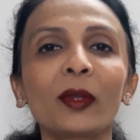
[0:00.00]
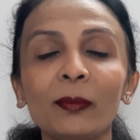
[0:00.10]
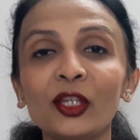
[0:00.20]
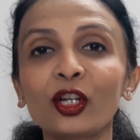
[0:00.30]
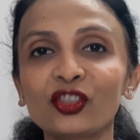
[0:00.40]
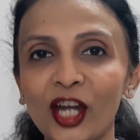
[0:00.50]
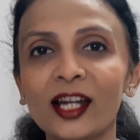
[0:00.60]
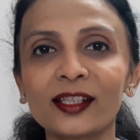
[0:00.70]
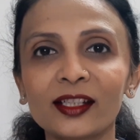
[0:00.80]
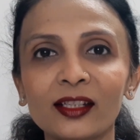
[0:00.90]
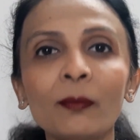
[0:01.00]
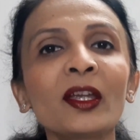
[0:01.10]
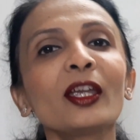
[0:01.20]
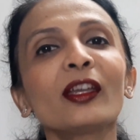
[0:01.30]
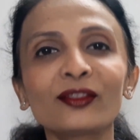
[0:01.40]
maybe your child's exam
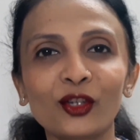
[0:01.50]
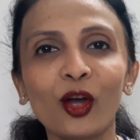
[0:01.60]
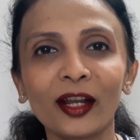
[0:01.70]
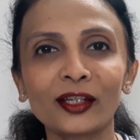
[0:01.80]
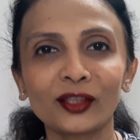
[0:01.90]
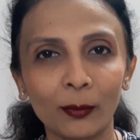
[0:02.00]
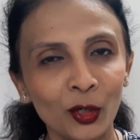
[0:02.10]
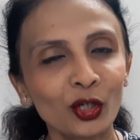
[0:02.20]
is your exam.